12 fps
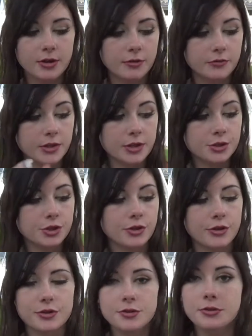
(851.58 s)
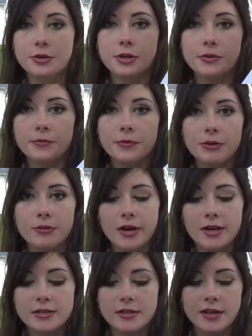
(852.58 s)
of each on the screen for you
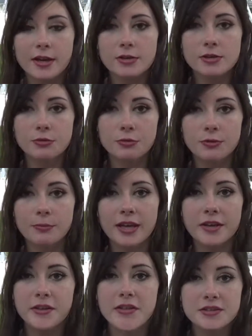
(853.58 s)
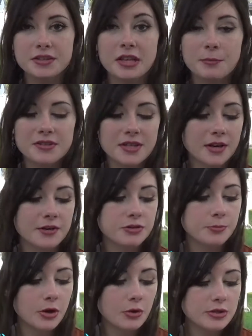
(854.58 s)
guys in case you want to make the same size
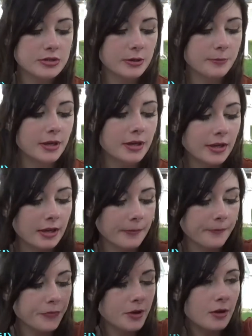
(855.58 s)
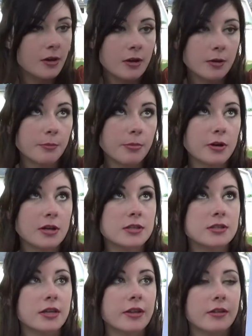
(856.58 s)
bow as I'm making,
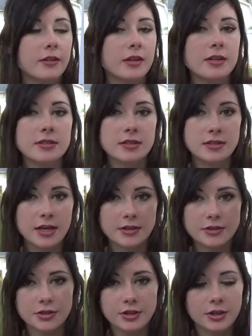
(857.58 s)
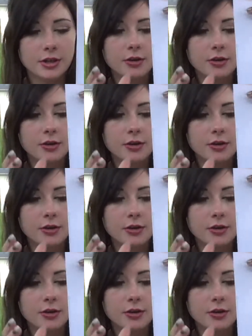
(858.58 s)
but this is actually